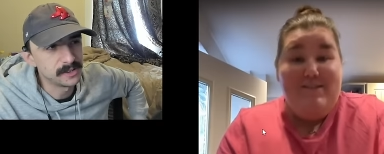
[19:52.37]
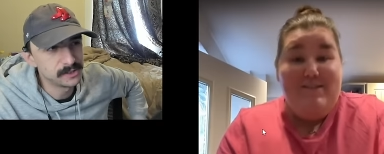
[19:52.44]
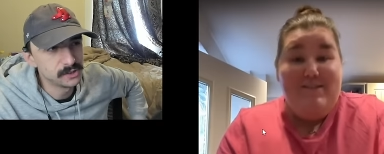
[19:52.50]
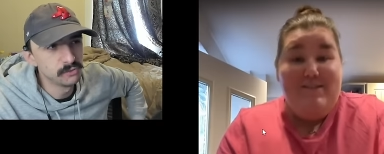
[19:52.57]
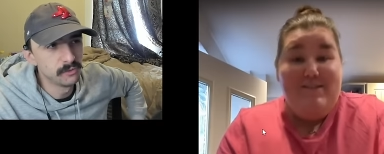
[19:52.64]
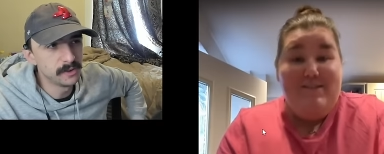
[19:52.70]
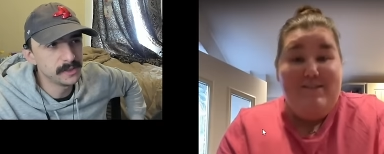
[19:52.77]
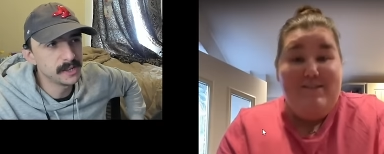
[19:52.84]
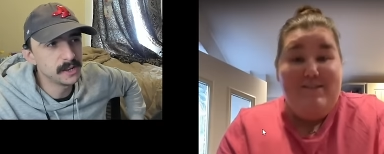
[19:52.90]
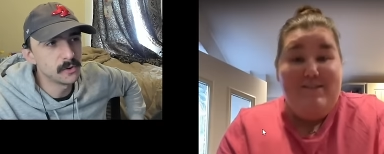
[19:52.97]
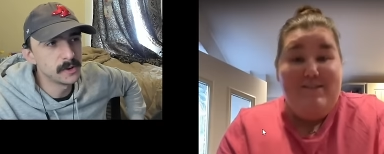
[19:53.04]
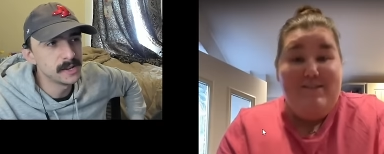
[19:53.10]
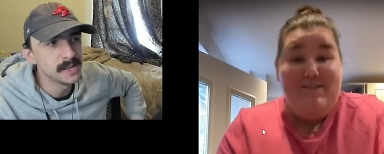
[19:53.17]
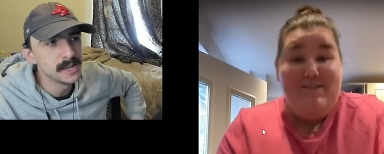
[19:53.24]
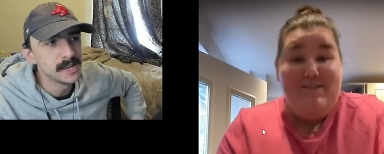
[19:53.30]
Speaker 1: You really going,
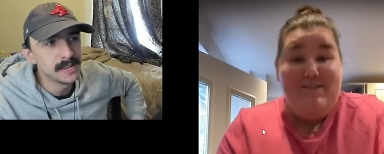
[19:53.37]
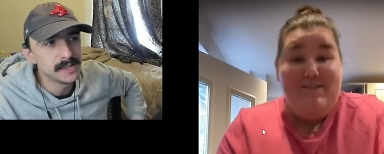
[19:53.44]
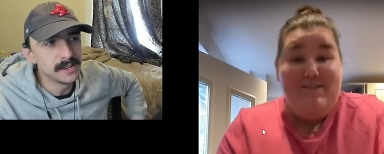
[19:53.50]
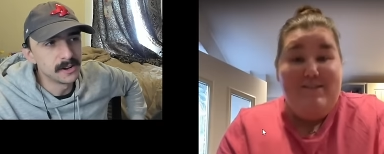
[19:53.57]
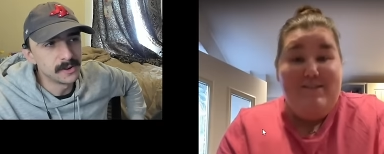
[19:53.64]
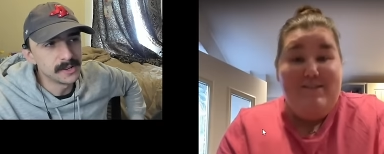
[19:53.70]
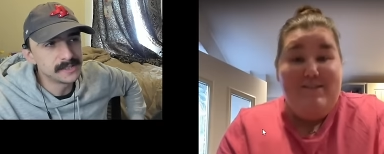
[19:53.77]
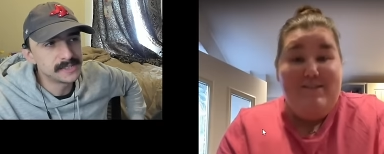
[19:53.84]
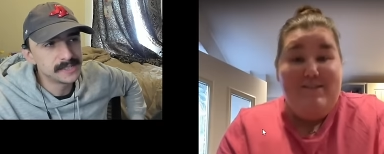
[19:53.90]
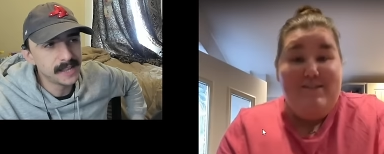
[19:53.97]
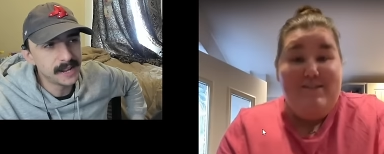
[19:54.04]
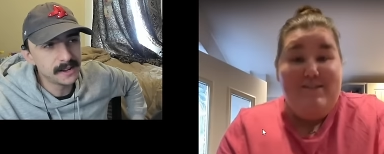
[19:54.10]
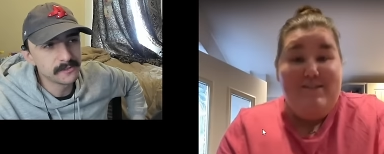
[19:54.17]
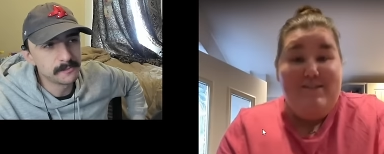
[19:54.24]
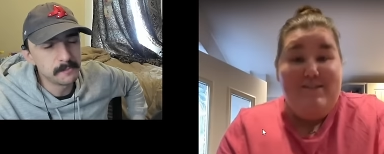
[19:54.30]
you know, instead
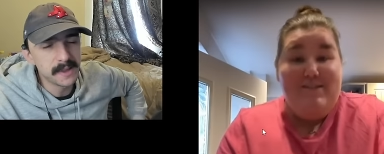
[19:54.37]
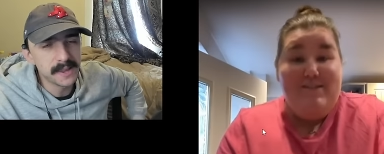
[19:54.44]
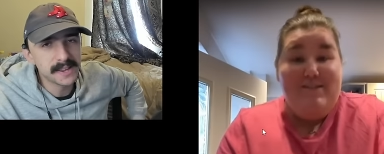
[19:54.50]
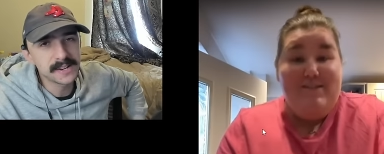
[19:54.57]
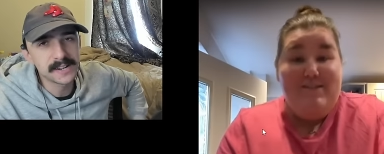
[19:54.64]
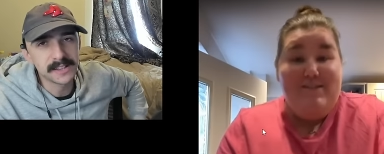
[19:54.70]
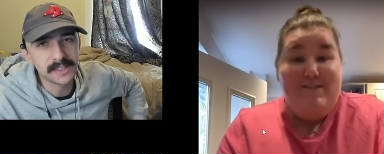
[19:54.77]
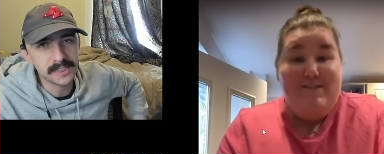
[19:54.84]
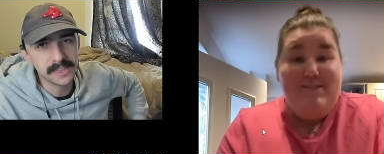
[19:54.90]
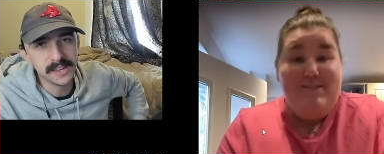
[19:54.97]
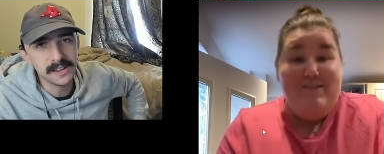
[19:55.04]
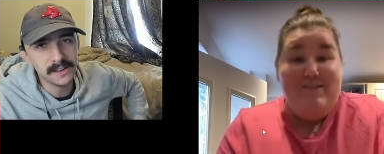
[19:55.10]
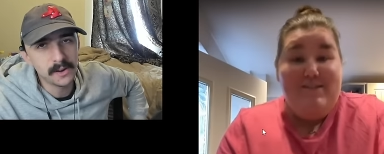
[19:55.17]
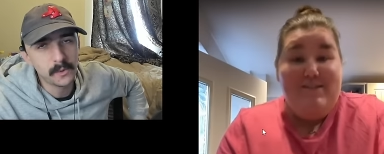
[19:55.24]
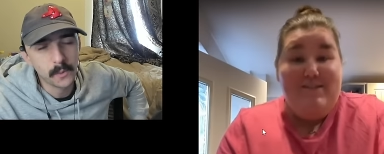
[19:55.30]
of making it a
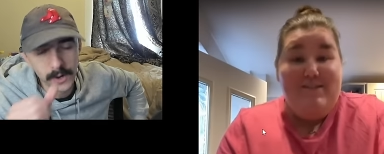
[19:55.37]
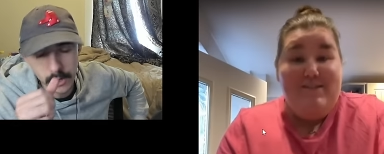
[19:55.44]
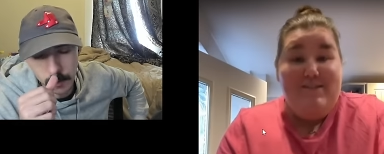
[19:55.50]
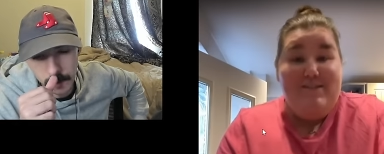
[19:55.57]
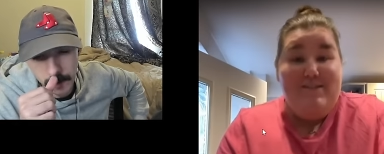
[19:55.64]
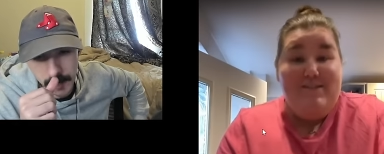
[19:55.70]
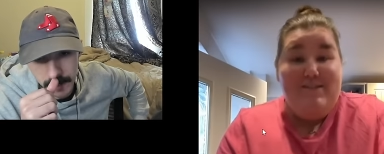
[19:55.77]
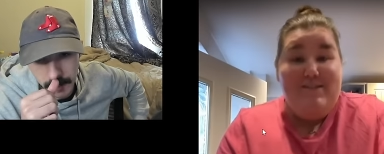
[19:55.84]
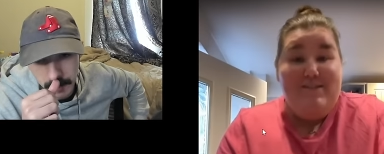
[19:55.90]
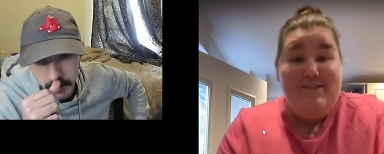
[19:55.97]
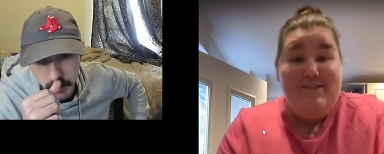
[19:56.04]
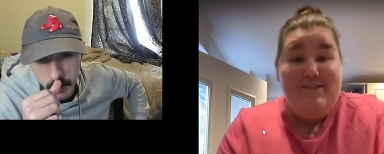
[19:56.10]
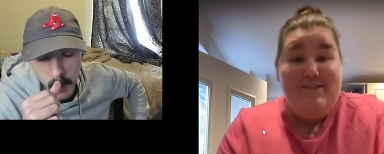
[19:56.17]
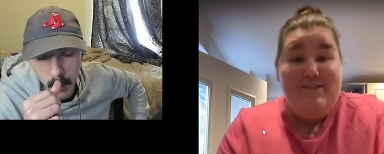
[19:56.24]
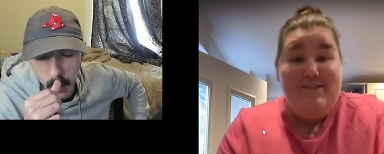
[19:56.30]
thing where you get you
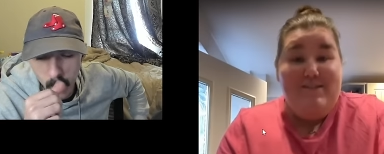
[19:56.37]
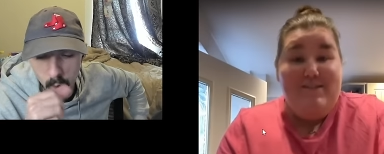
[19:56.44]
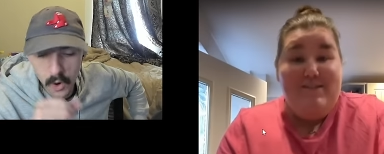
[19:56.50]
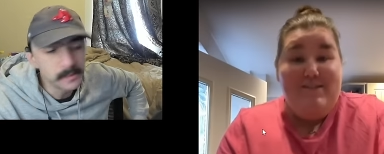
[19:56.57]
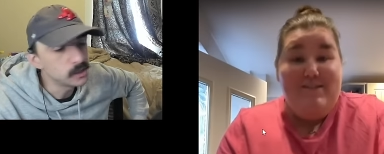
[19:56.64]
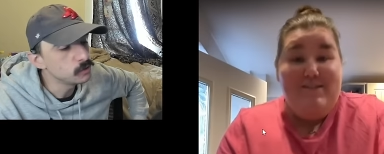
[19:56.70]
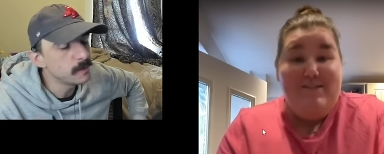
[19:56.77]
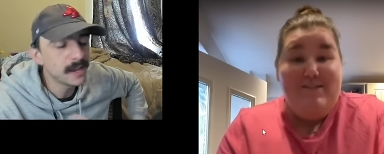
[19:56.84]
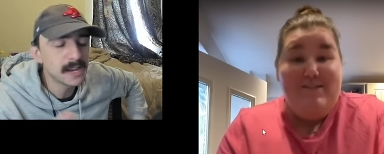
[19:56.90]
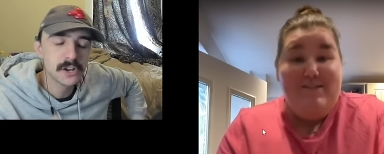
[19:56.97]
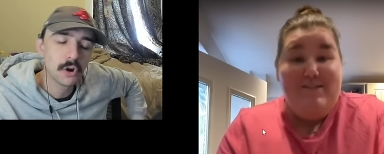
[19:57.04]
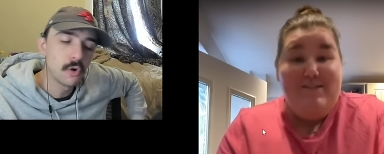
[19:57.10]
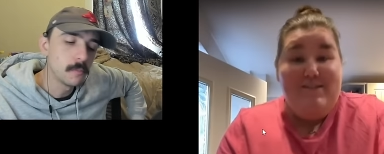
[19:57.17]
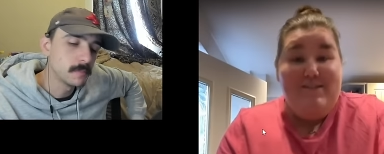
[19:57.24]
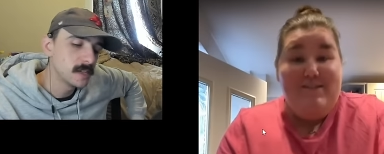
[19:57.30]
go home and you make your
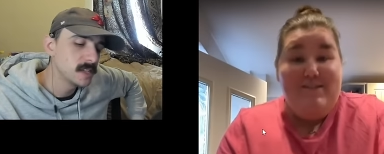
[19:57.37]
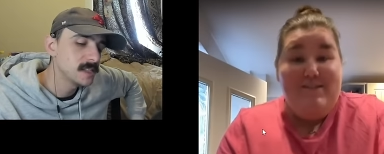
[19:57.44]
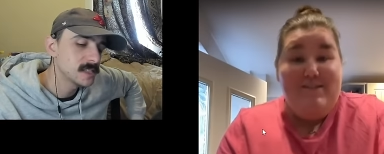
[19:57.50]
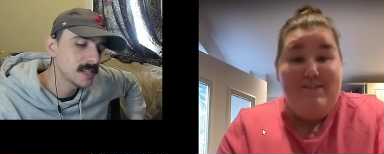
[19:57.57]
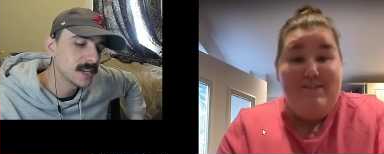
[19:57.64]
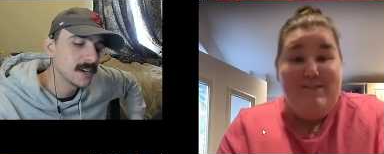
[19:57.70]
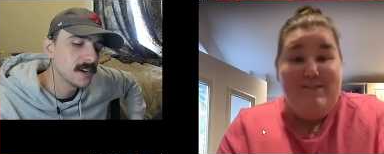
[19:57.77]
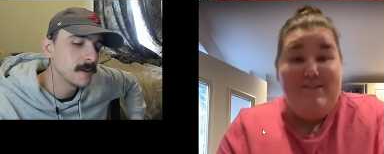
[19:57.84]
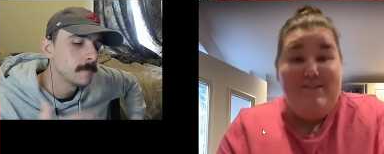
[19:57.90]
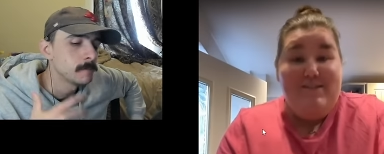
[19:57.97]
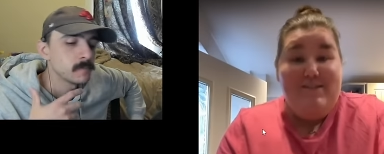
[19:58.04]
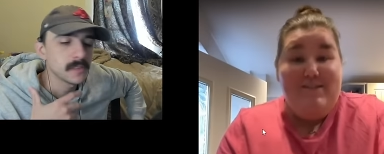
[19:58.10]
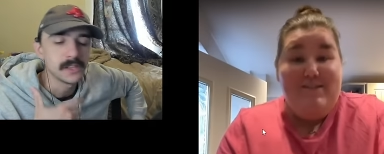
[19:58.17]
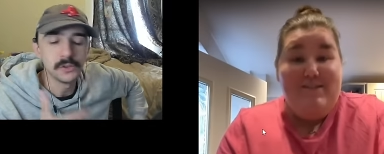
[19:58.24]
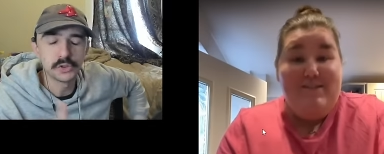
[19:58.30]
own pizza
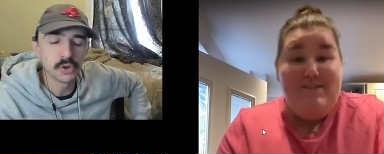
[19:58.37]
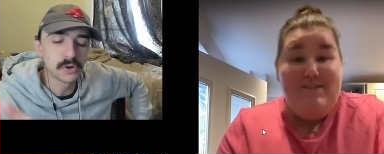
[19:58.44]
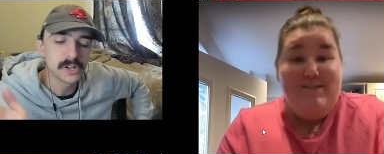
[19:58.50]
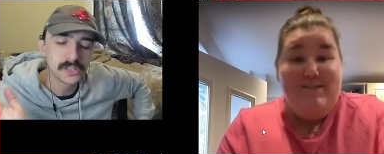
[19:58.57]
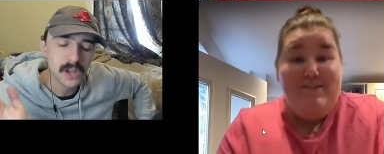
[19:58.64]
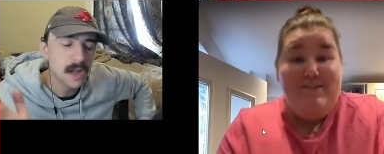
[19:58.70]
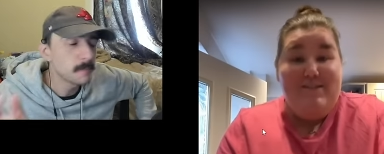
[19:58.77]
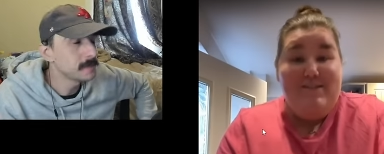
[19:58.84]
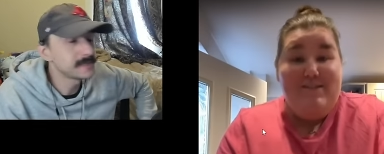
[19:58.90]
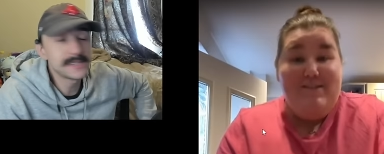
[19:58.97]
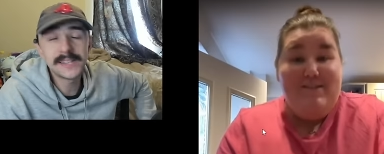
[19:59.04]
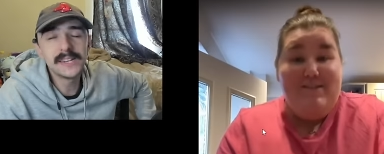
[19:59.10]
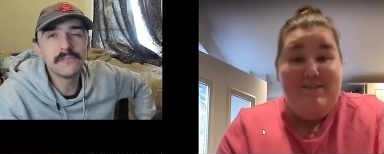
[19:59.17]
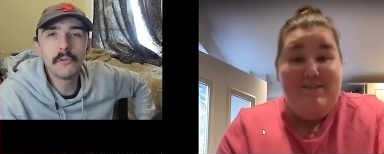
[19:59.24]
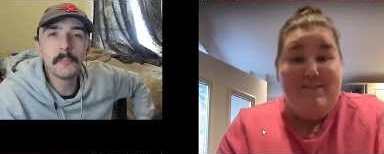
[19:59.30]
and you throw the toppings, it can
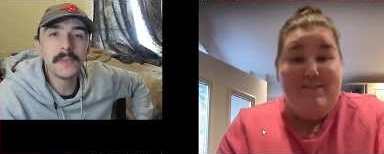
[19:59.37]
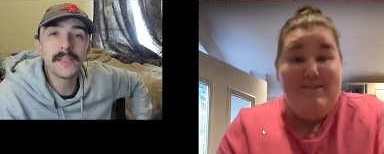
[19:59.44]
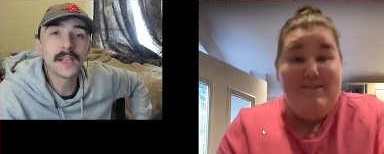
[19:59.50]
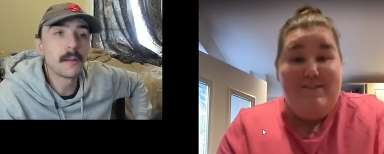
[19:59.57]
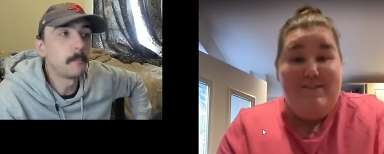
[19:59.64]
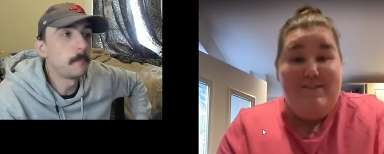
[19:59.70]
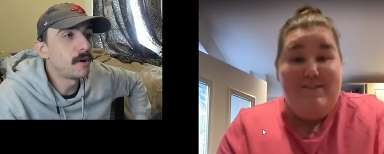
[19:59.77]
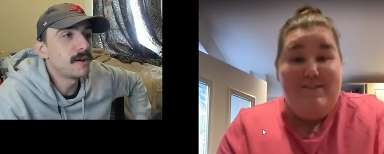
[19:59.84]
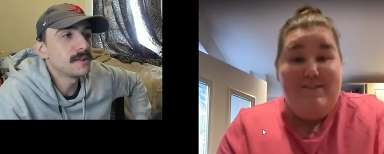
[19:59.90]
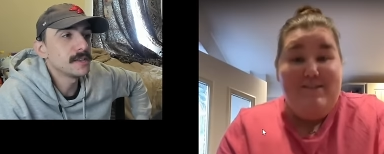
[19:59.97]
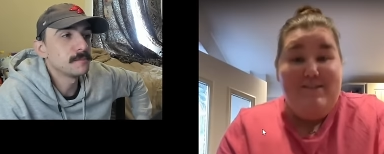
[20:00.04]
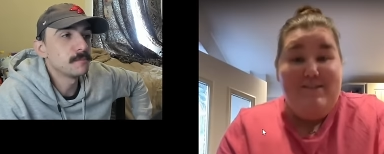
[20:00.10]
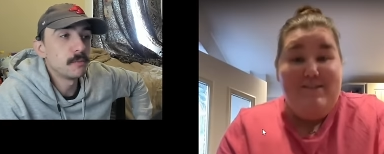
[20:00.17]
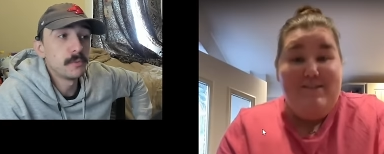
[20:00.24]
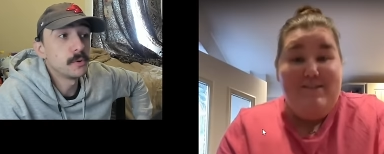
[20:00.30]
even be like a bonding
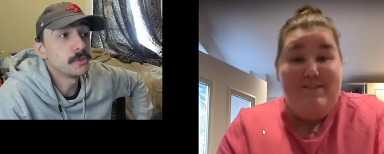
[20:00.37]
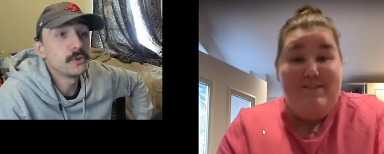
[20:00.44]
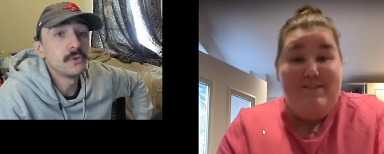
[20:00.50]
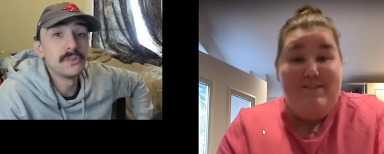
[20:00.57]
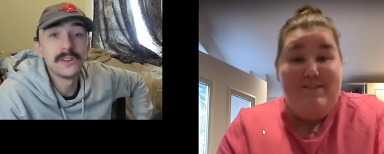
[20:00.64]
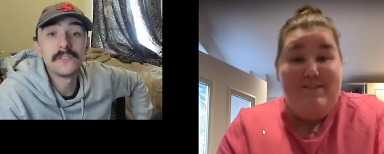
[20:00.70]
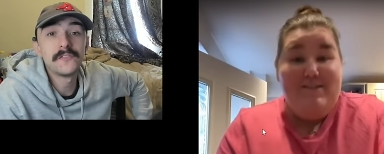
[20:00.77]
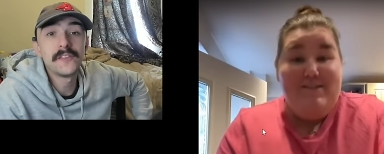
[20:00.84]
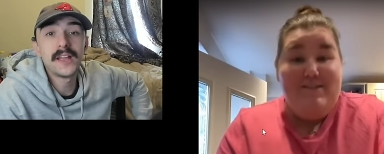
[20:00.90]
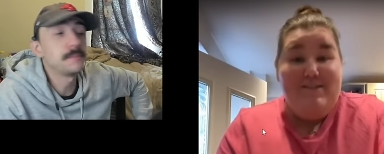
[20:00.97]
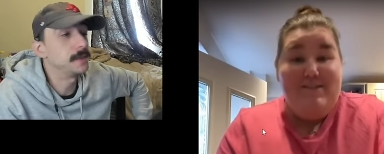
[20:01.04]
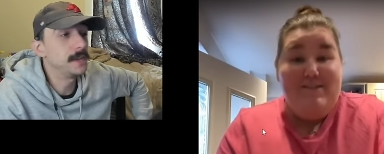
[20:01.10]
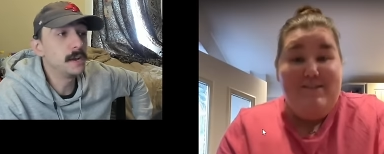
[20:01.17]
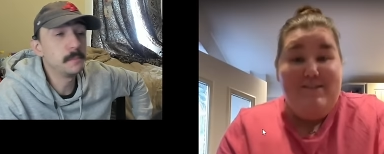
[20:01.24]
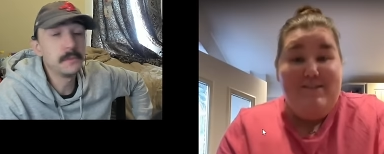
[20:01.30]
moment with you and your family. It
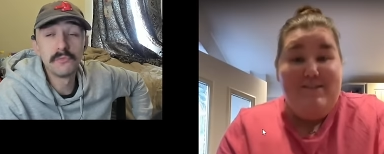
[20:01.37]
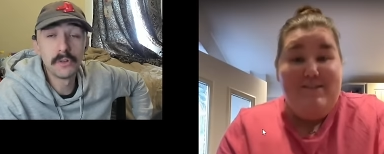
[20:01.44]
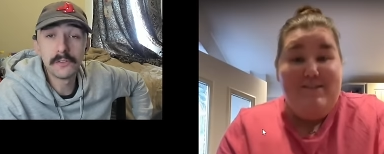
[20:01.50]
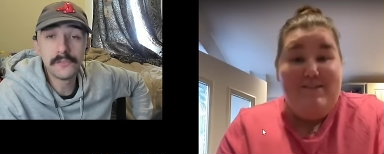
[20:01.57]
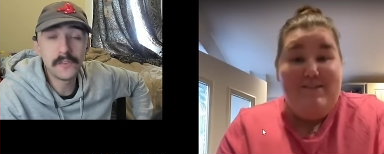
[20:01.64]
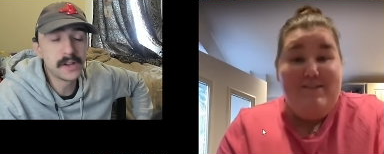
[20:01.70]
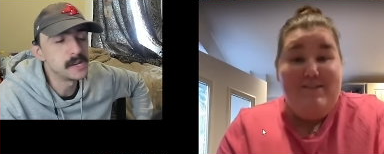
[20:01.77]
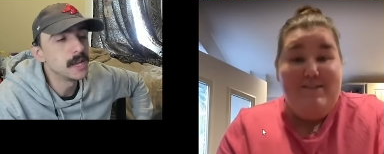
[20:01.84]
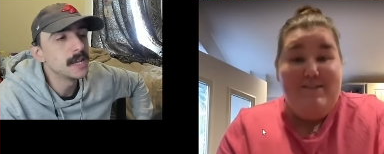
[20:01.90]
could be real fun.